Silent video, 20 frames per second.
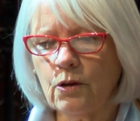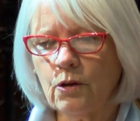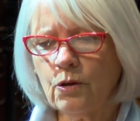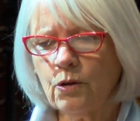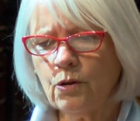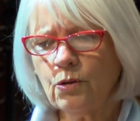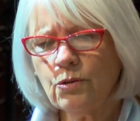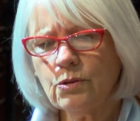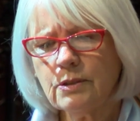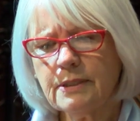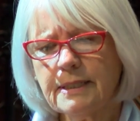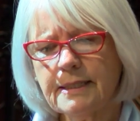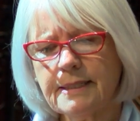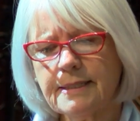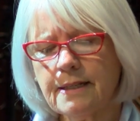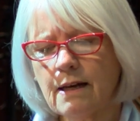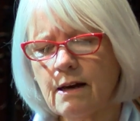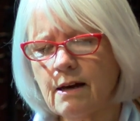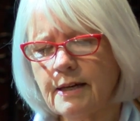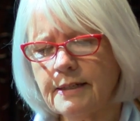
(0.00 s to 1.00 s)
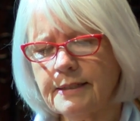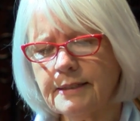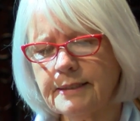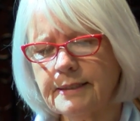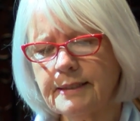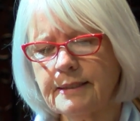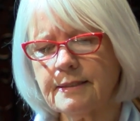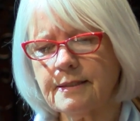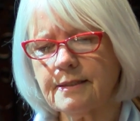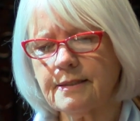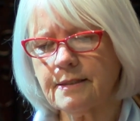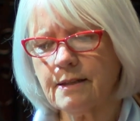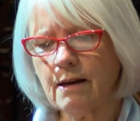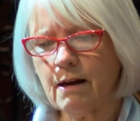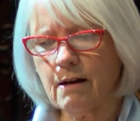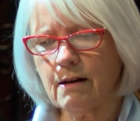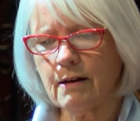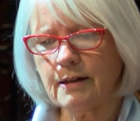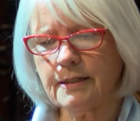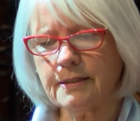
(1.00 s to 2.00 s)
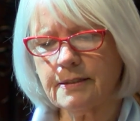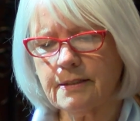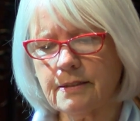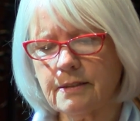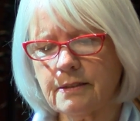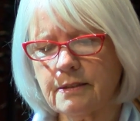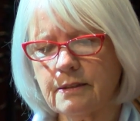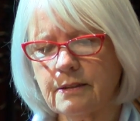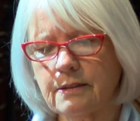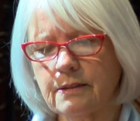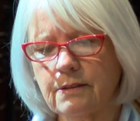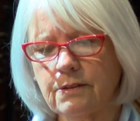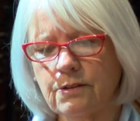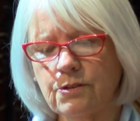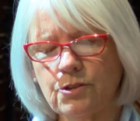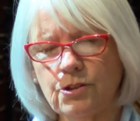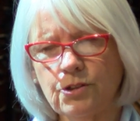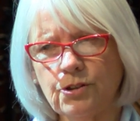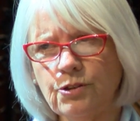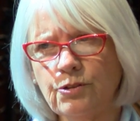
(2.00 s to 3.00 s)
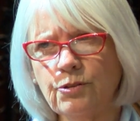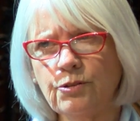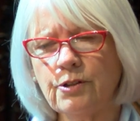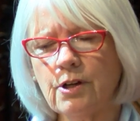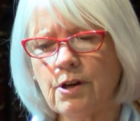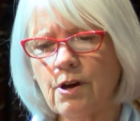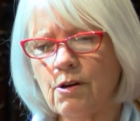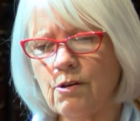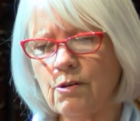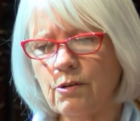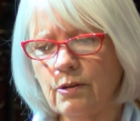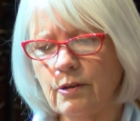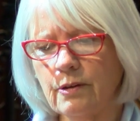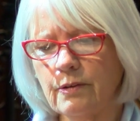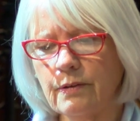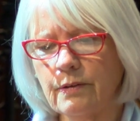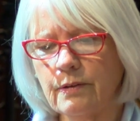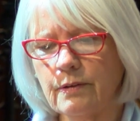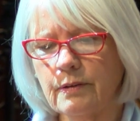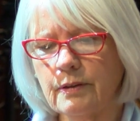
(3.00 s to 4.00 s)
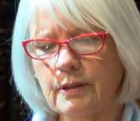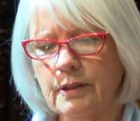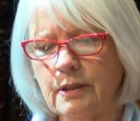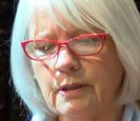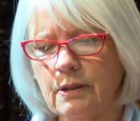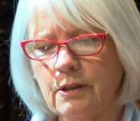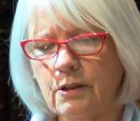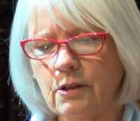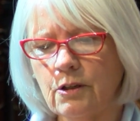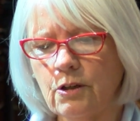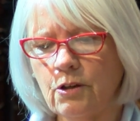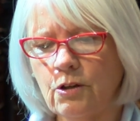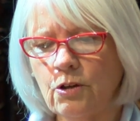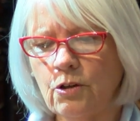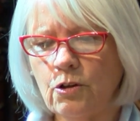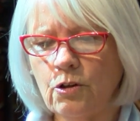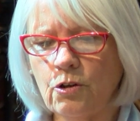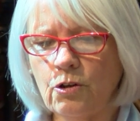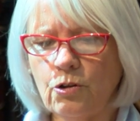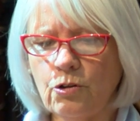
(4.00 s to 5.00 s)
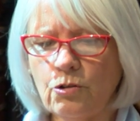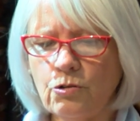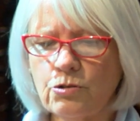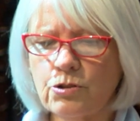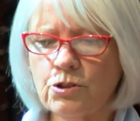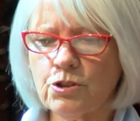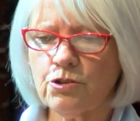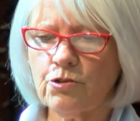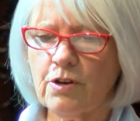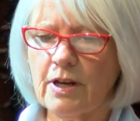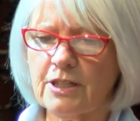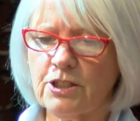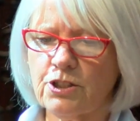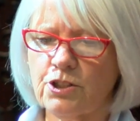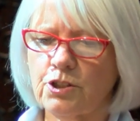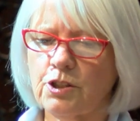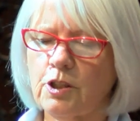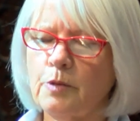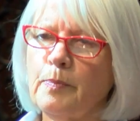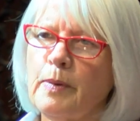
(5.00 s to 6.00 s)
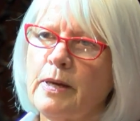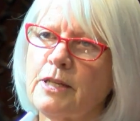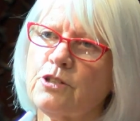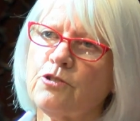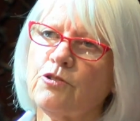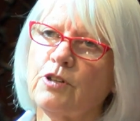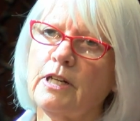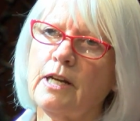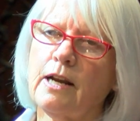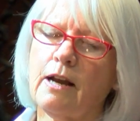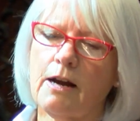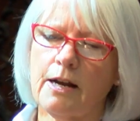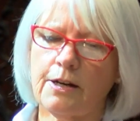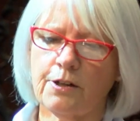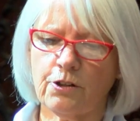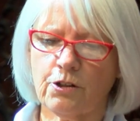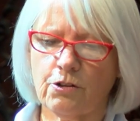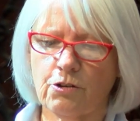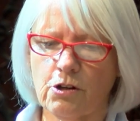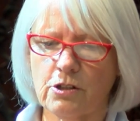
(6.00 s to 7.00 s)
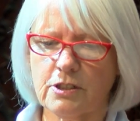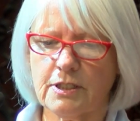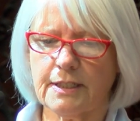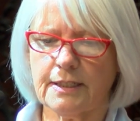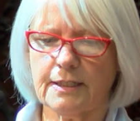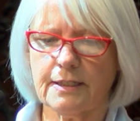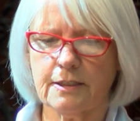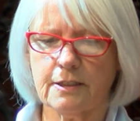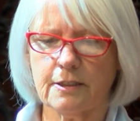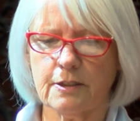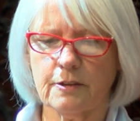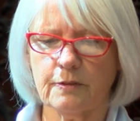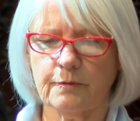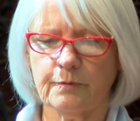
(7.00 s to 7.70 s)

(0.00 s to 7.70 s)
Who decided its size? Do you know? Who stretched the measuring line across it?